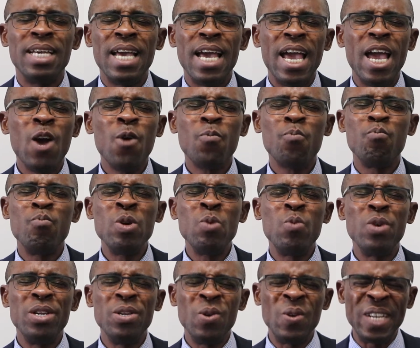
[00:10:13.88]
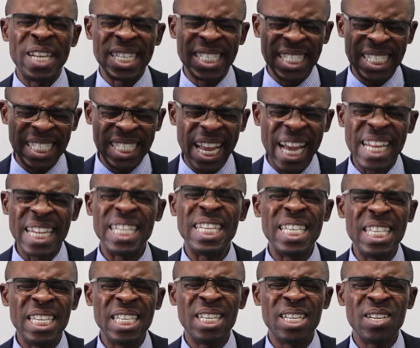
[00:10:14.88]
help me with the
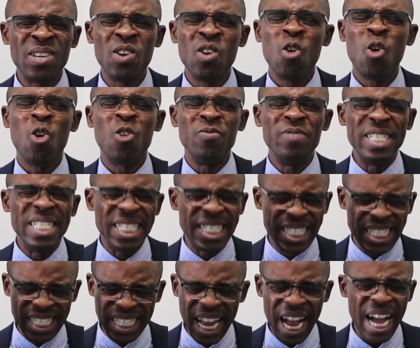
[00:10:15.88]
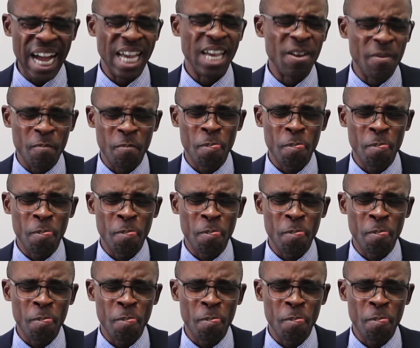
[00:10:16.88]
understanding of this time.